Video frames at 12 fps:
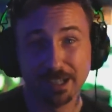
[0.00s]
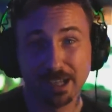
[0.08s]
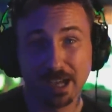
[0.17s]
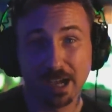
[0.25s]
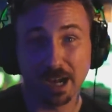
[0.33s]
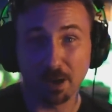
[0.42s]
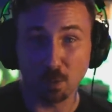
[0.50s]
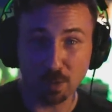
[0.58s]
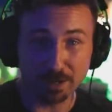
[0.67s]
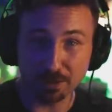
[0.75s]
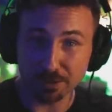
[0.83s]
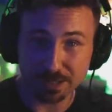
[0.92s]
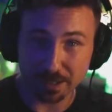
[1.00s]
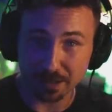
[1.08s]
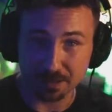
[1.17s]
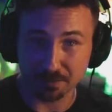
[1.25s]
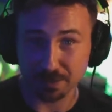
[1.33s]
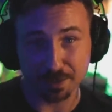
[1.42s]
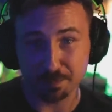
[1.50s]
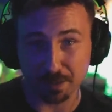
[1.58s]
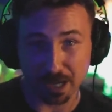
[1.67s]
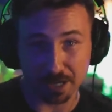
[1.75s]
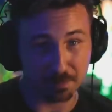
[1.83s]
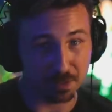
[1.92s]
Uh, we are down at the very
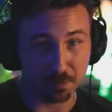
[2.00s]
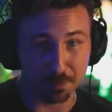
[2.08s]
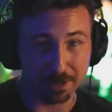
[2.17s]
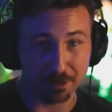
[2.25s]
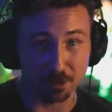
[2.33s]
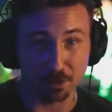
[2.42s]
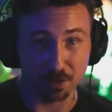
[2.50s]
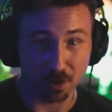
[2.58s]
bottom of the barrel.